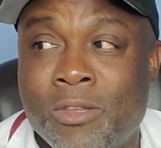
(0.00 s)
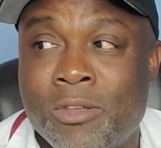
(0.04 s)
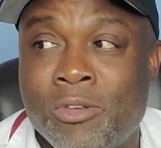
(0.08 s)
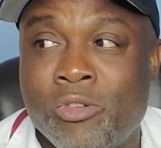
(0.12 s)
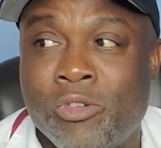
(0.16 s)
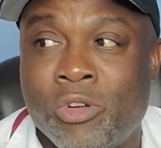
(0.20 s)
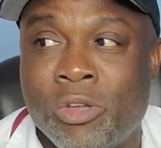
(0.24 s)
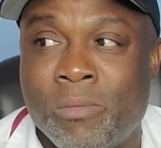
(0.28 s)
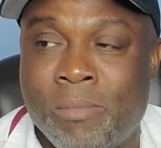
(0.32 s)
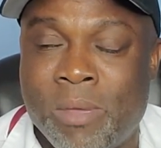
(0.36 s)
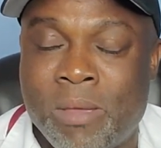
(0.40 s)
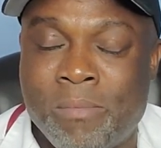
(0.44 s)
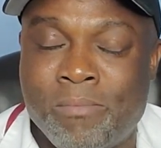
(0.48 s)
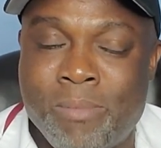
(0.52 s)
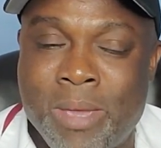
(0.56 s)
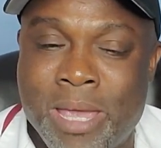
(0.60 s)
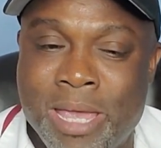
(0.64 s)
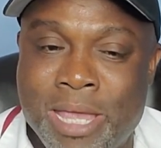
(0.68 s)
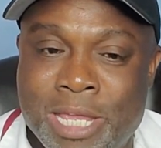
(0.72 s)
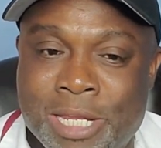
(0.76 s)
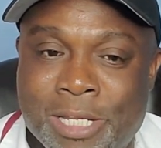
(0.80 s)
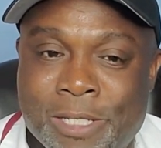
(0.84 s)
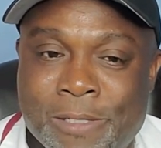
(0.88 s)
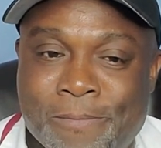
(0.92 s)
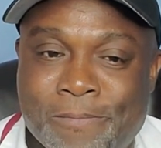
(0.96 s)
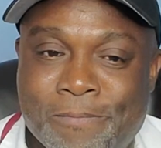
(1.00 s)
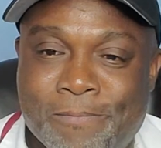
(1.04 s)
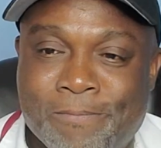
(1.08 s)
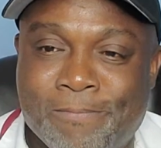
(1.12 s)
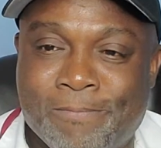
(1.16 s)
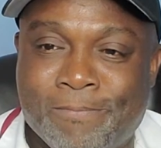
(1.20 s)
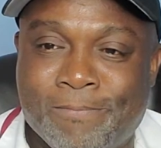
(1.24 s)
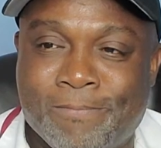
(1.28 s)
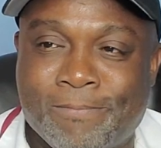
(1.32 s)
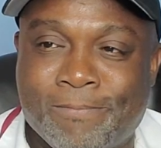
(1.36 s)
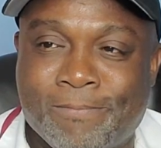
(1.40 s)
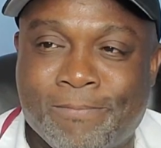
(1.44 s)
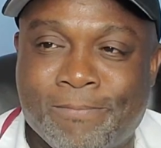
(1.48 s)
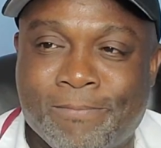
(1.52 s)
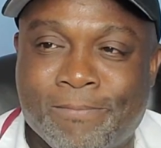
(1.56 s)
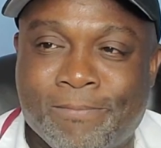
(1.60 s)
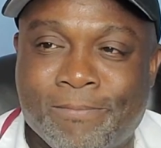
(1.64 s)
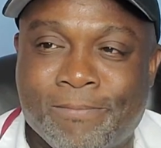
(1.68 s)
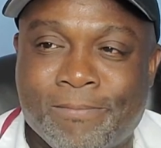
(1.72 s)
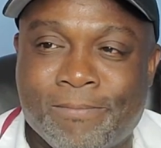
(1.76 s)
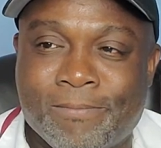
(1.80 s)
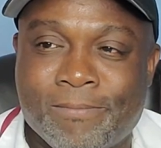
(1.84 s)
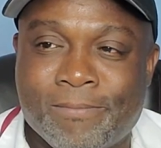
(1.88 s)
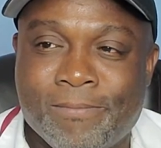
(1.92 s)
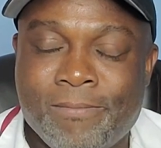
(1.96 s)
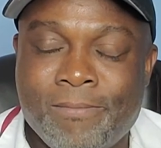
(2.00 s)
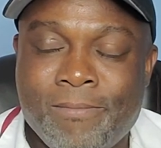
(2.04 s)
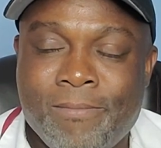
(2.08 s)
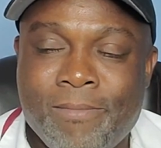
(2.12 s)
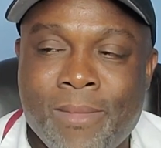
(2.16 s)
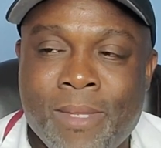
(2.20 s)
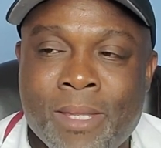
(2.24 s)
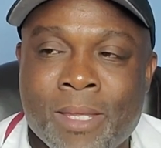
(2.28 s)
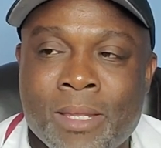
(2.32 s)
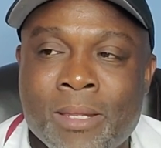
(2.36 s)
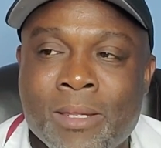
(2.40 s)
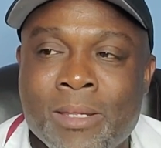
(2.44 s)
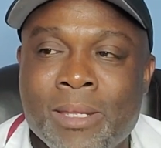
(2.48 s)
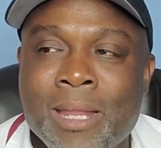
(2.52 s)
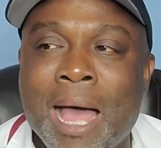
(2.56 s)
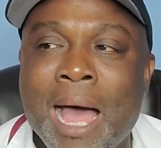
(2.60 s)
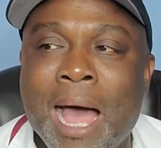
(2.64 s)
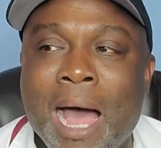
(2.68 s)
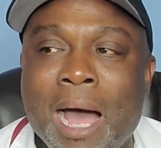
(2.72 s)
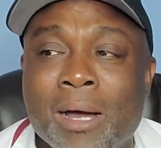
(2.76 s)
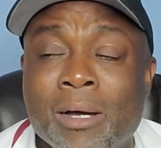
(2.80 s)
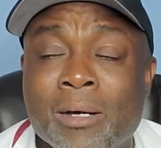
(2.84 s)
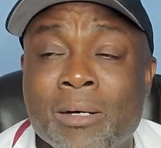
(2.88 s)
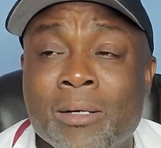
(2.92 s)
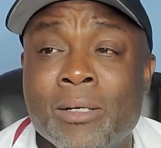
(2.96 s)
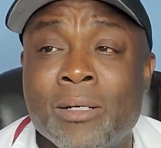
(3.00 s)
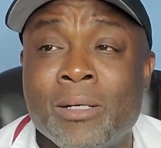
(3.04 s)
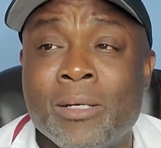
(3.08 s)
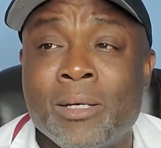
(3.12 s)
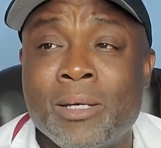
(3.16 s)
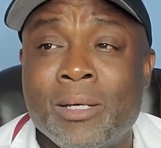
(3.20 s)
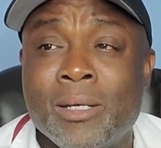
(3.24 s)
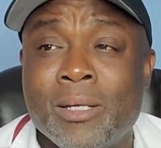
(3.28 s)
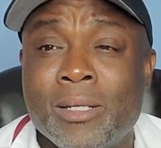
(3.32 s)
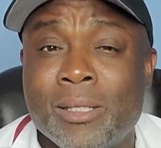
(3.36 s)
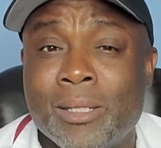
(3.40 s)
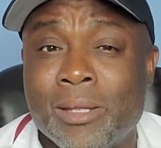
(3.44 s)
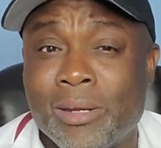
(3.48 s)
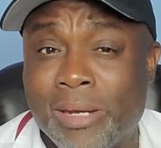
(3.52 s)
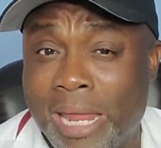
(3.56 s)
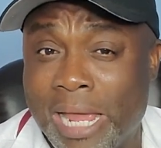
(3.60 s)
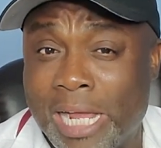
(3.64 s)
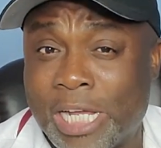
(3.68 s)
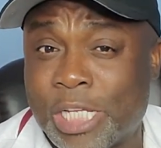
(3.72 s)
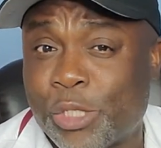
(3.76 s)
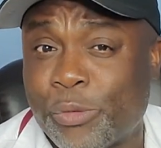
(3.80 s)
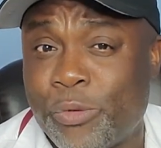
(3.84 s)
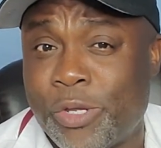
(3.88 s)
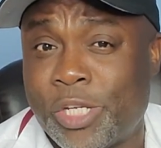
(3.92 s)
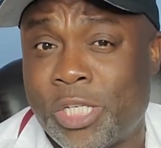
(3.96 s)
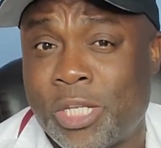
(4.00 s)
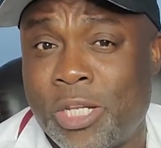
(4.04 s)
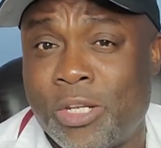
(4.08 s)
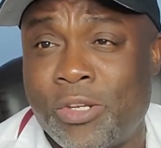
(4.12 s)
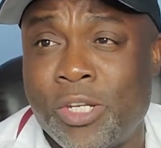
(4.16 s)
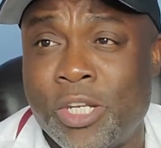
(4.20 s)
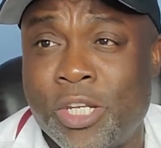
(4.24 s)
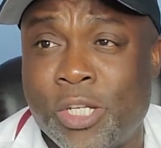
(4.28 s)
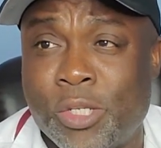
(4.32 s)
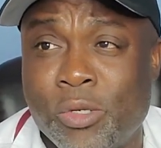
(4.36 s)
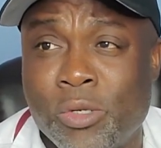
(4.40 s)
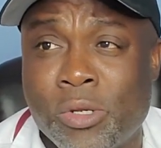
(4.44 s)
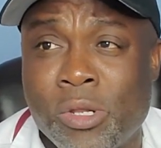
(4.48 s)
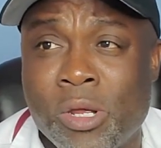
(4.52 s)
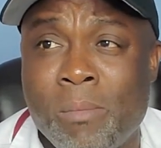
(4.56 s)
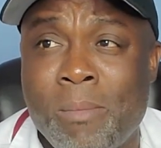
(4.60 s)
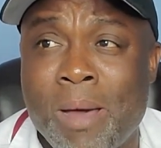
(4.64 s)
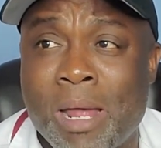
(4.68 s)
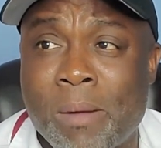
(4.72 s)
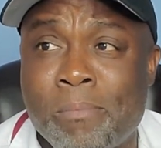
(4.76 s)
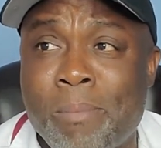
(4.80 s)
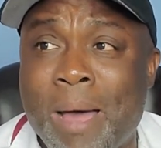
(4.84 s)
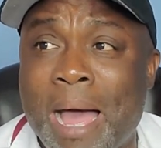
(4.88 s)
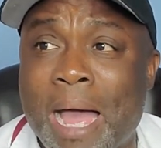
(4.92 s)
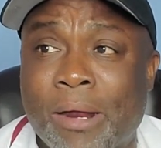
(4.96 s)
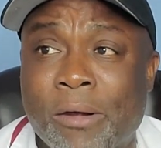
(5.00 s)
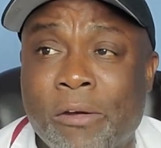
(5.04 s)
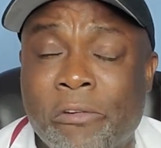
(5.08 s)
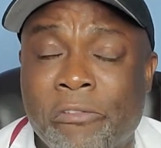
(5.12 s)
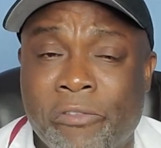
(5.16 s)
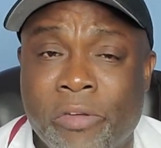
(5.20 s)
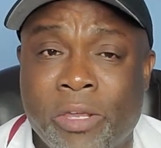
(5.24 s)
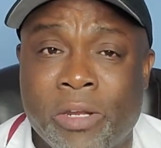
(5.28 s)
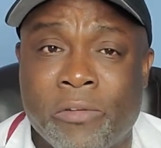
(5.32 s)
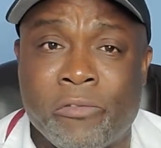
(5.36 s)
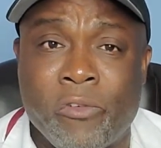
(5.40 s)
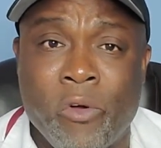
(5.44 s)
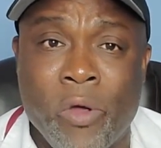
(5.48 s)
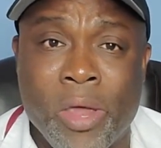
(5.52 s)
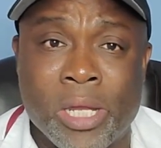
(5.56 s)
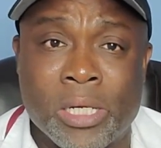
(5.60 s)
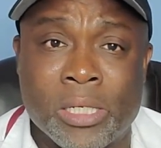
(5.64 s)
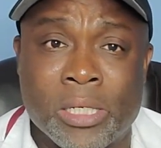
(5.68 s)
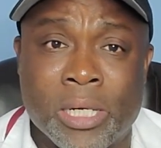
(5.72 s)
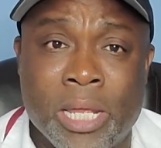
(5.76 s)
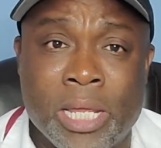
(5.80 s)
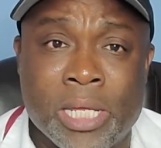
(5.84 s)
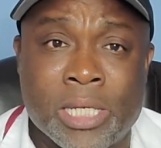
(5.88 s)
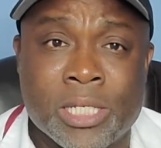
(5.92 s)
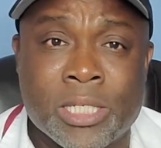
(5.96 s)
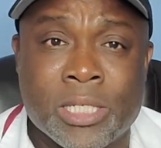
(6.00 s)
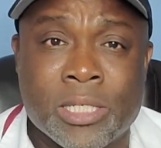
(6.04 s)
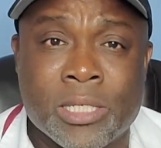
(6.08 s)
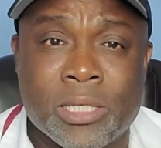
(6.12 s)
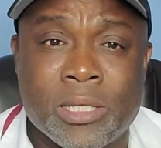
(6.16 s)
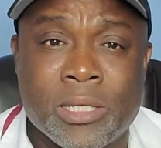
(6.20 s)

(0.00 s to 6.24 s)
Remember it. Now, the next question you need to know about Baclofen for Nclex.